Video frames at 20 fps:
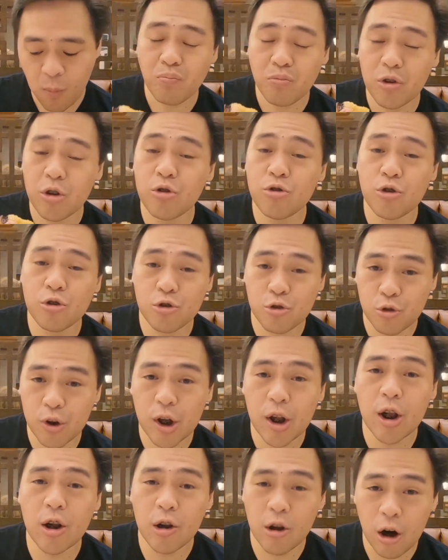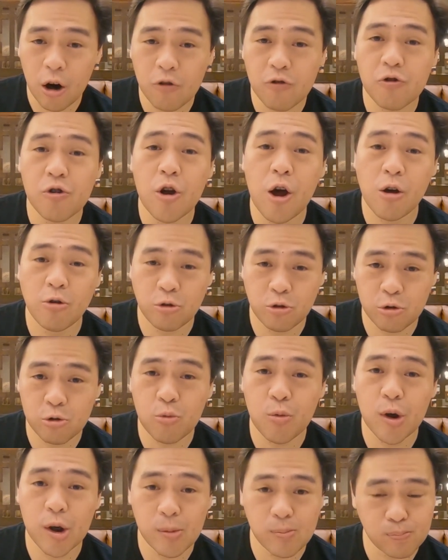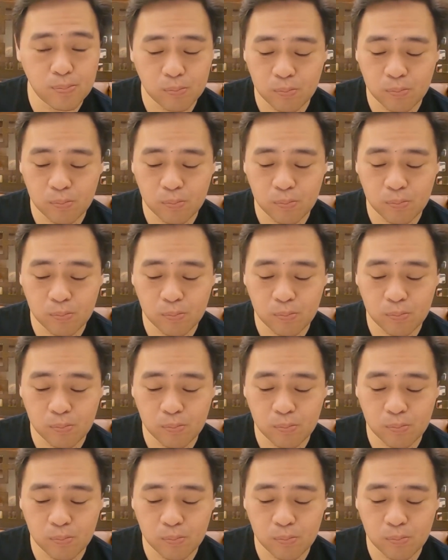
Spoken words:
This is really lovely and sweet.